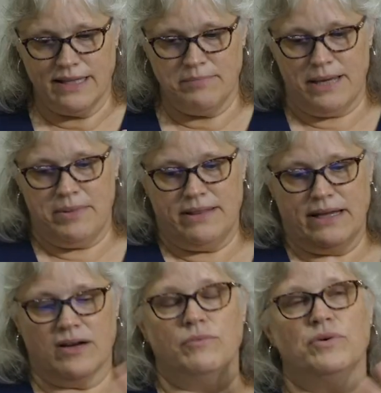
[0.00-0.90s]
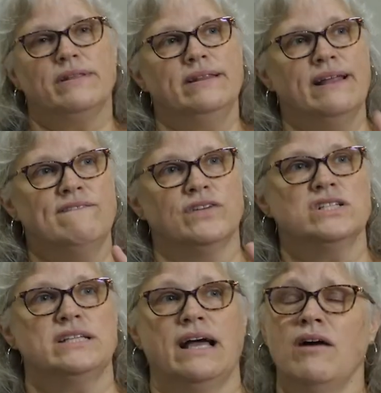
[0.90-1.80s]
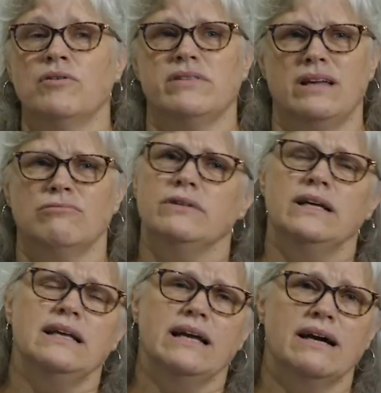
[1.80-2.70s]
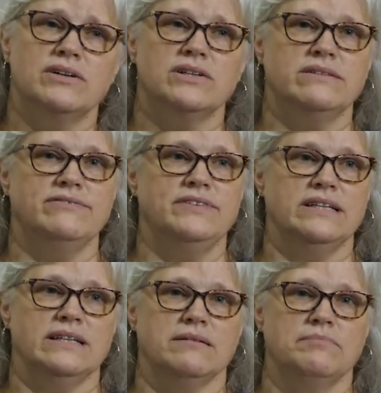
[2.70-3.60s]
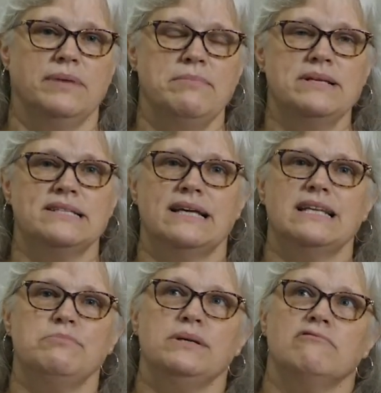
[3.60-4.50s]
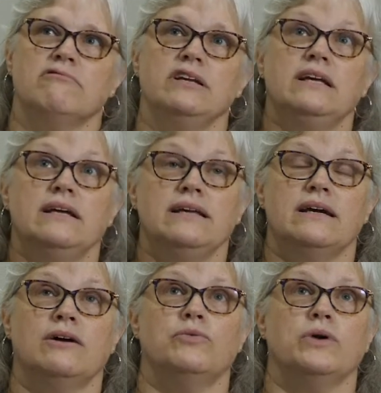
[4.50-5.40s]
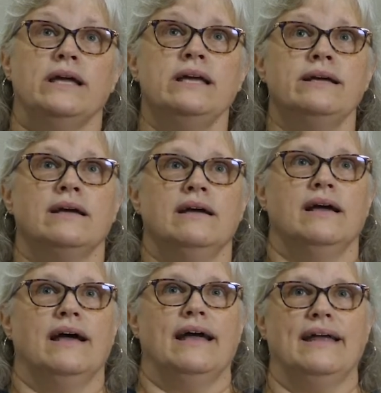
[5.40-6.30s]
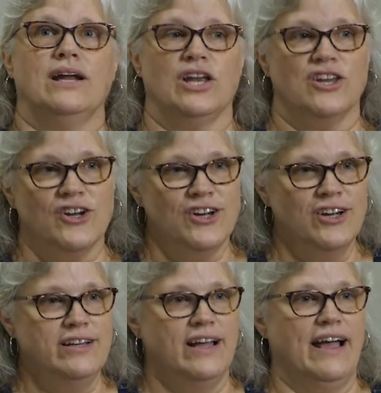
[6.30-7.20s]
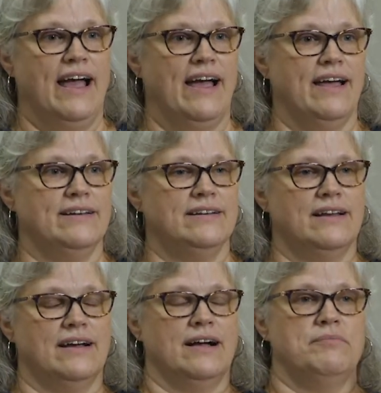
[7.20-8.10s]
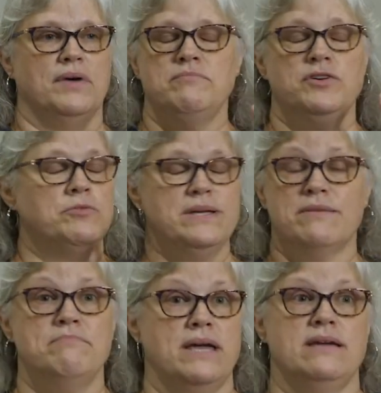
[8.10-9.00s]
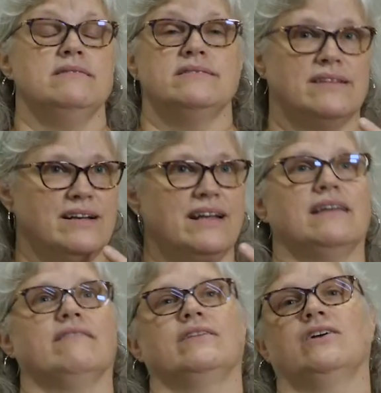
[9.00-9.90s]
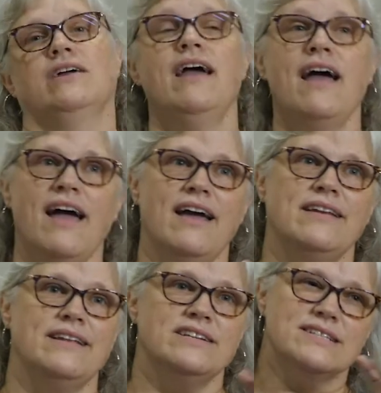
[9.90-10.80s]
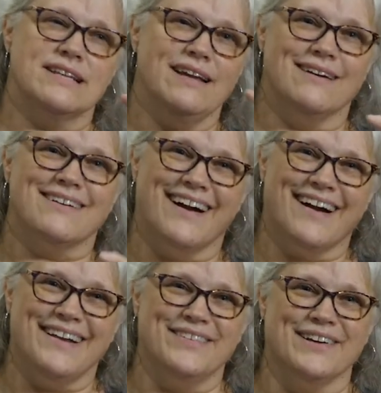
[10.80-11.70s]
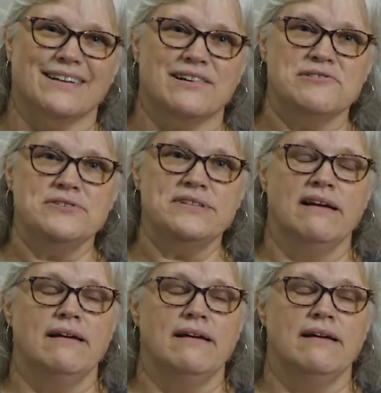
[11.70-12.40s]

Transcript: the baby there, and within that first hour, they really have a good feeding. Babies tend to be really awake and alert, and you'll be amazed. They can lift their head, they just can't guide where it goes.